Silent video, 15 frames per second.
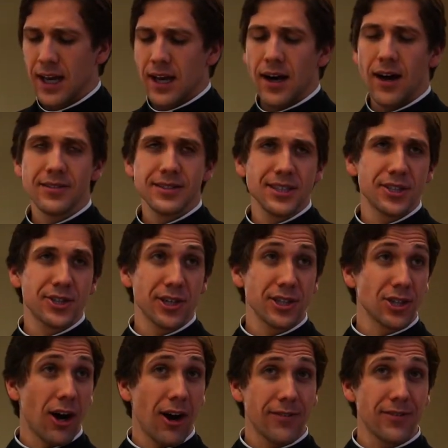Obviously, the church
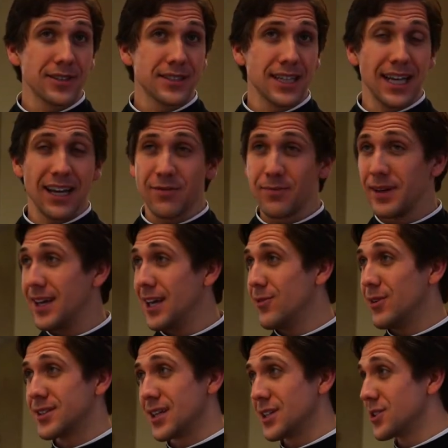offers NFP,
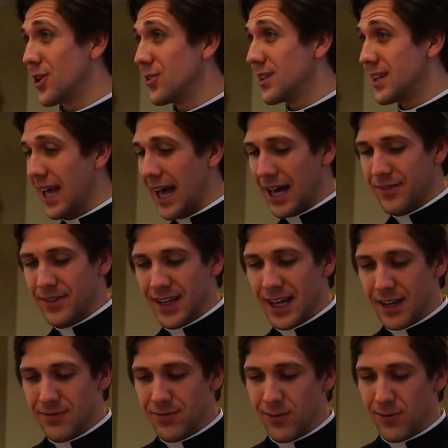which I totally
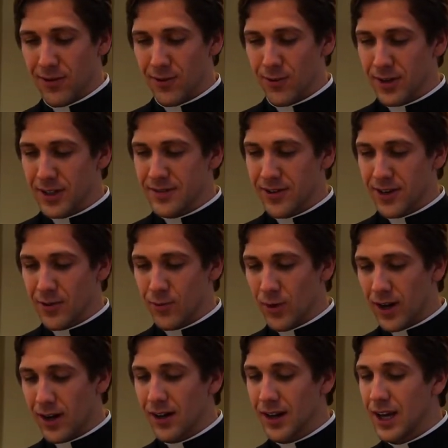advocate for. It works very
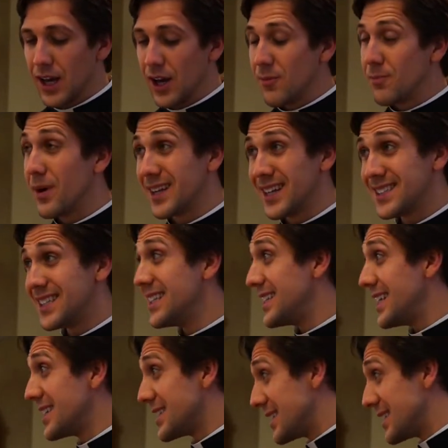well, but it's